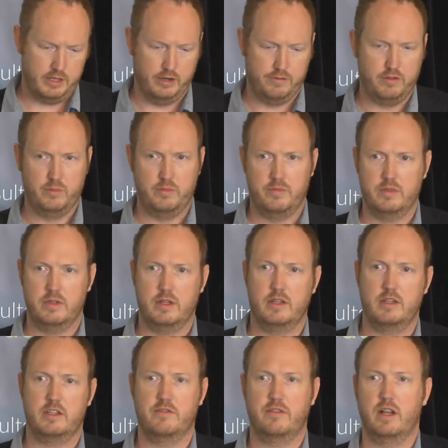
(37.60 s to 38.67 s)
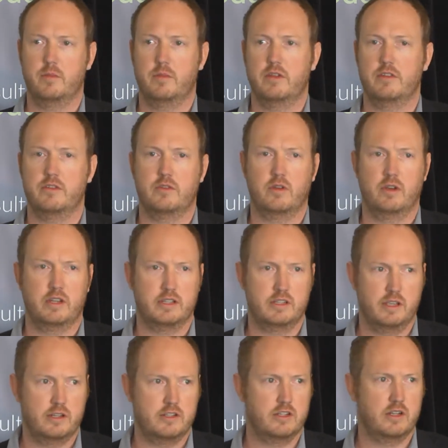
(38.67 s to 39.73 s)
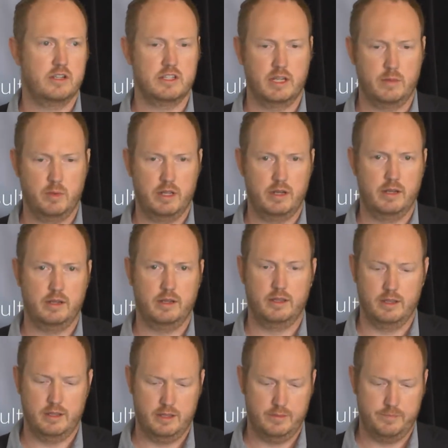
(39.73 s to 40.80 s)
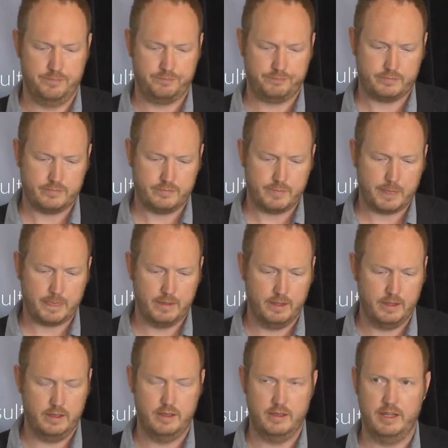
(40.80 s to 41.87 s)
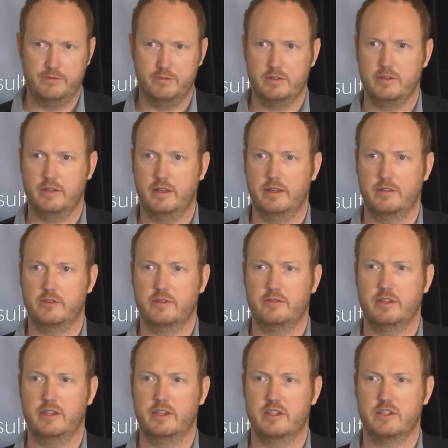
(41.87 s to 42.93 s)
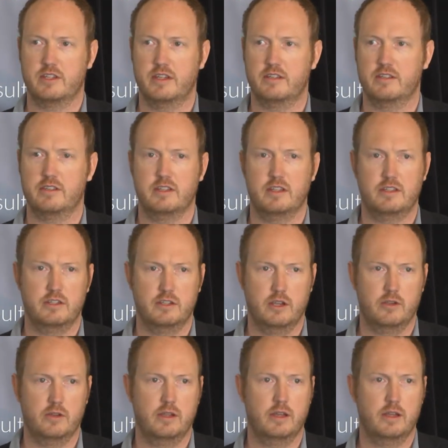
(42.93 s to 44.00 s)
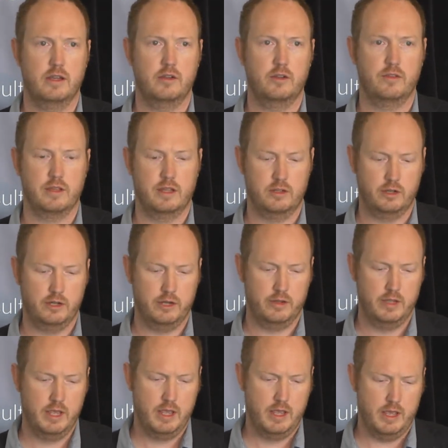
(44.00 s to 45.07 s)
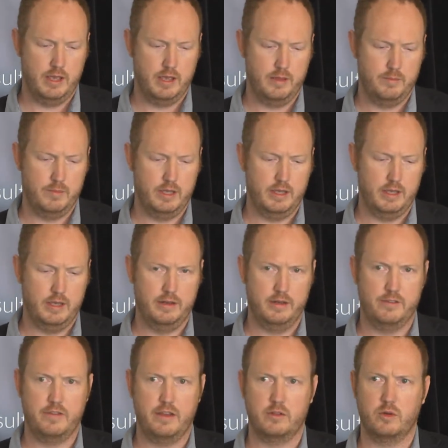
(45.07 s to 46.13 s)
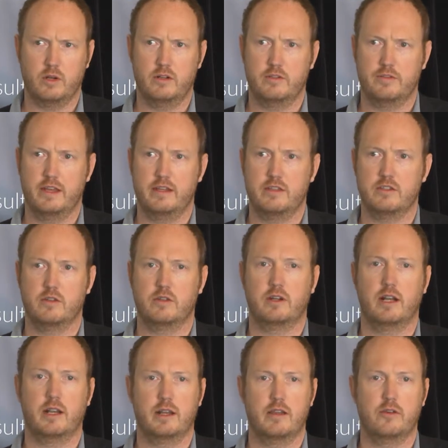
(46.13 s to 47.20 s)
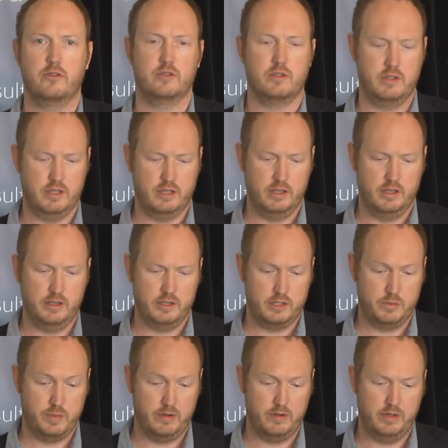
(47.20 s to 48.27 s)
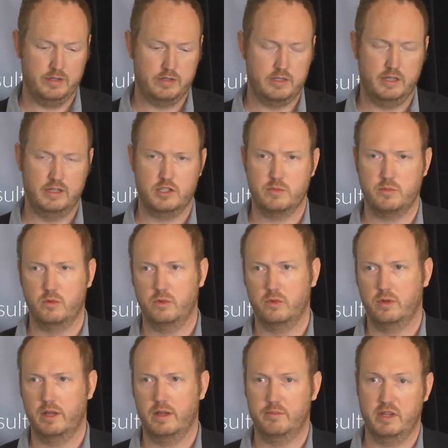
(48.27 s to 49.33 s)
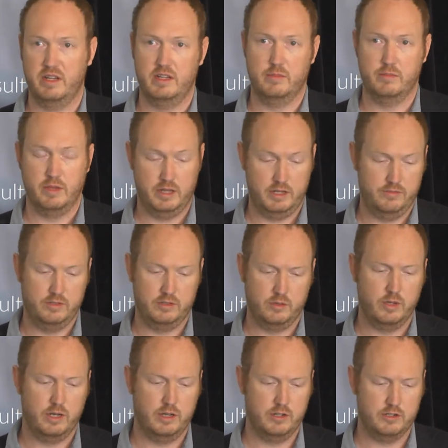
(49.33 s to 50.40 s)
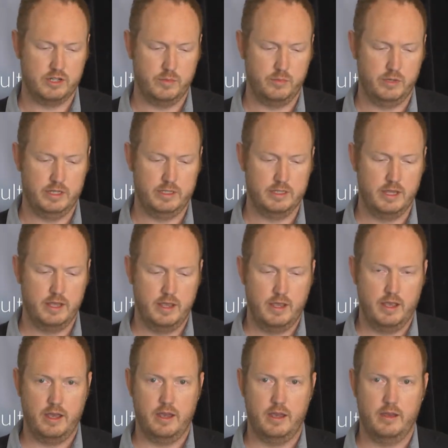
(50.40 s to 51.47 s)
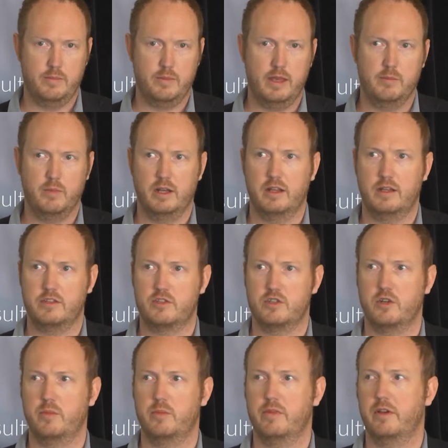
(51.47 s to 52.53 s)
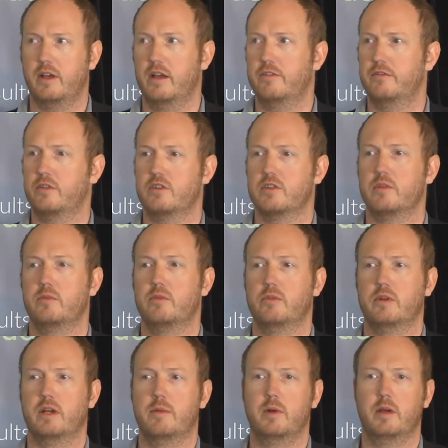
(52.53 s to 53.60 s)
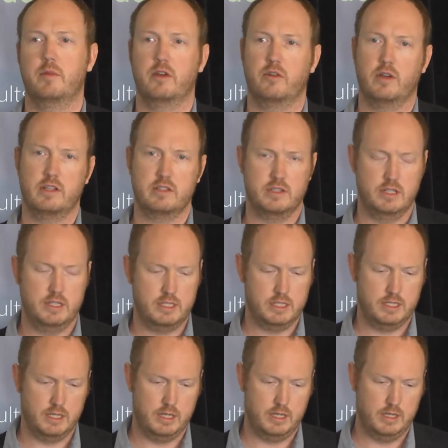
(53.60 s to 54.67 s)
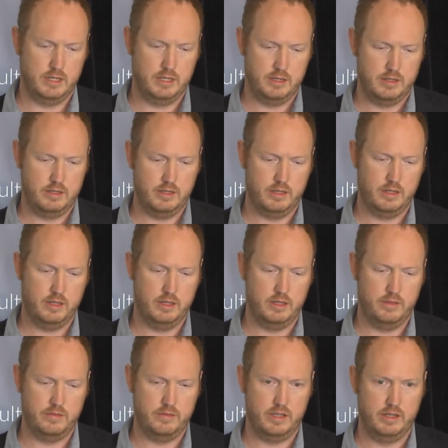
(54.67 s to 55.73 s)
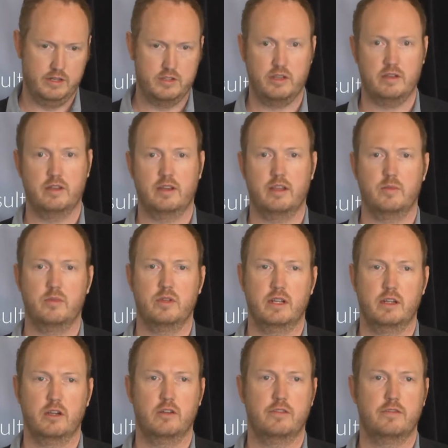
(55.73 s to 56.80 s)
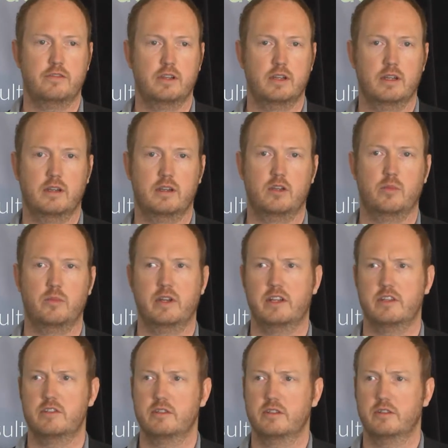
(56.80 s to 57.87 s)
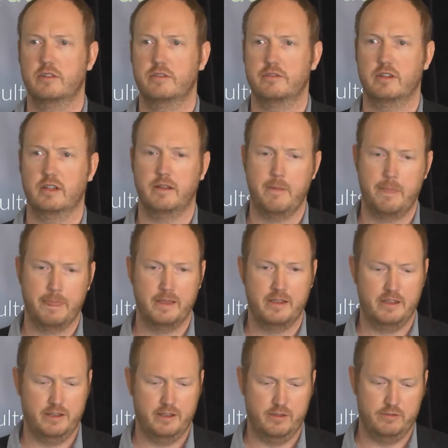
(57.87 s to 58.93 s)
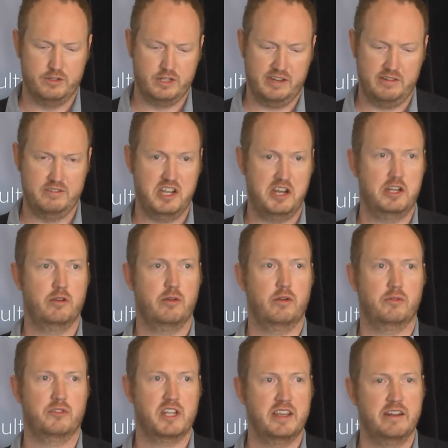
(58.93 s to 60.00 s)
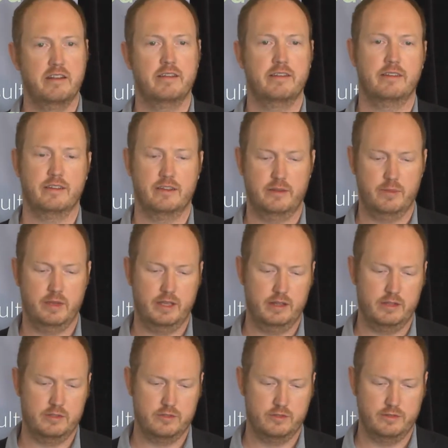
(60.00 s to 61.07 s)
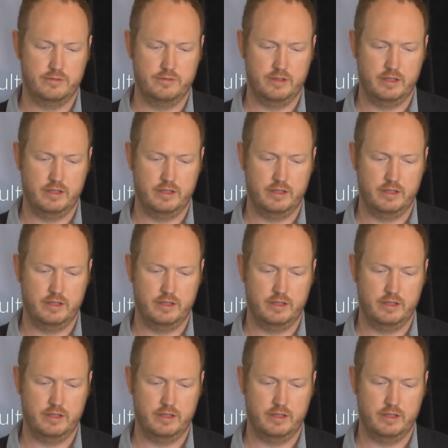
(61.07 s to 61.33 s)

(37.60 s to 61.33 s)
from development through architecture, team leading, even sort of a stint as CTO not that long ago. And I've had quite a lot of hands-on cloud experience in small, medium, and even quite large companies. In my last job, for example, I migrated the entire company off a combination of 10-year-old tin and sort of